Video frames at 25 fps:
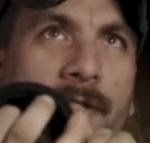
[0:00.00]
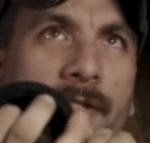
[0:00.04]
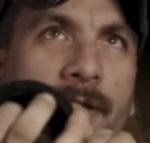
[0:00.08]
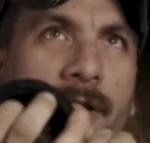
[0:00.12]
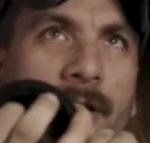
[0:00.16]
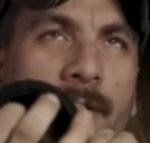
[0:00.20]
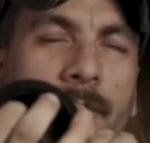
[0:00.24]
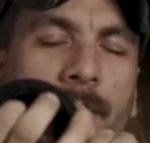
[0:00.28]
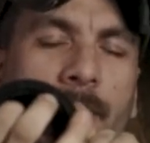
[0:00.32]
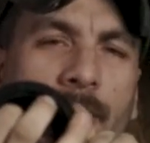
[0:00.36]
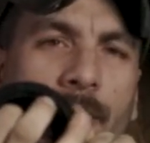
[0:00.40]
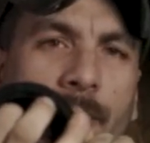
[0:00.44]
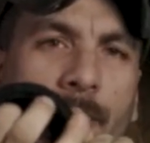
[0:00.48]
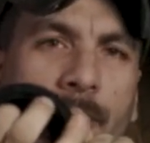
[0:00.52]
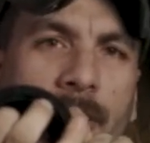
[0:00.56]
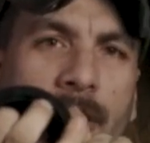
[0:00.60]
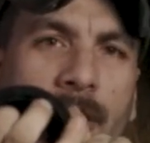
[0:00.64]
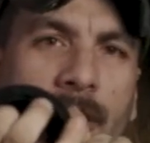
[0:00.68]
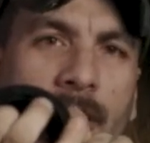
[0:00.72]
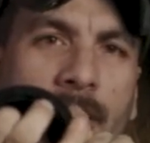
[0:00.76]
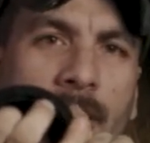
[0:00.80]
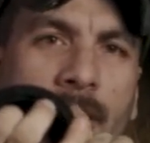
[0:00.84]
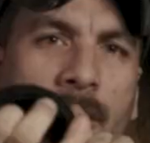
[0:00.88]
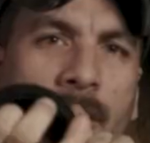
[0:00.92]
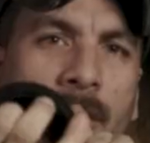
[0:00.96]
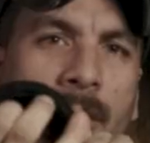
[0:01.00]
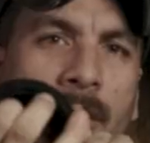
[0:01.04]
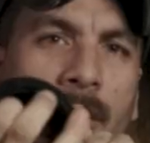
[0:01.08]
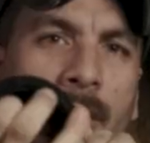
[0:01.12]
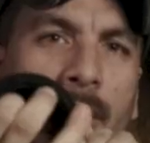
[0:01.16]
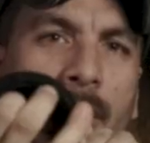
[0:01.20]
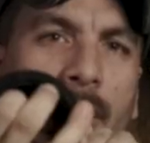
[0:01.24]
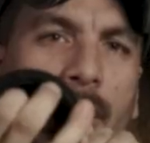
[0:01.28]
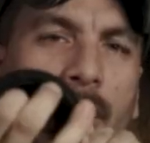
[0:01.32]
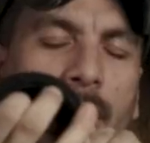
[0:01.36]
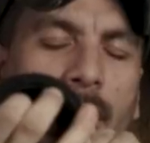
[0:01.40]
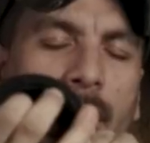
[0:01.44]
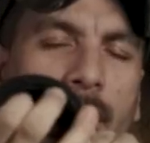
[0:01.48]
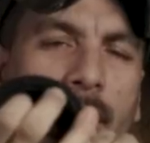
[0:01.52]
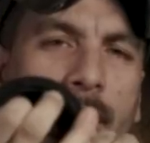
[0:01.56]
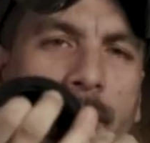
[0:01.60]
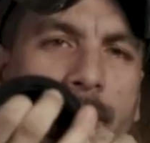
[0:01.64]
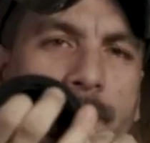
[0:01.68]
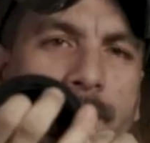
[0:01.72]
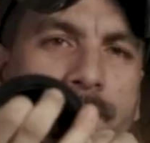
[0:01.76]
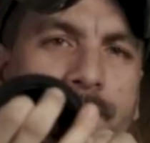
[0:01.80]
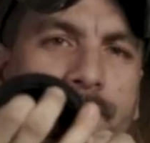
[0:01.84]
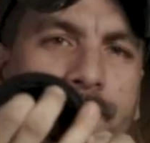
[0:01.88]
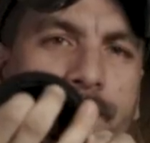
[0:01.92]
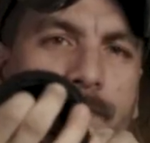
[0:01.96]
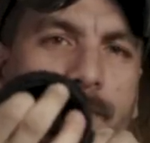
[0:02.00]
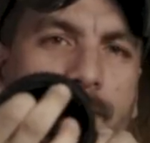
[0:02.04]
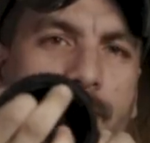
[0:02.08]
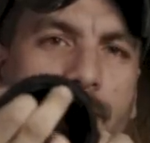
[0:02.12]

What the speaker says: I think, millimeter Allen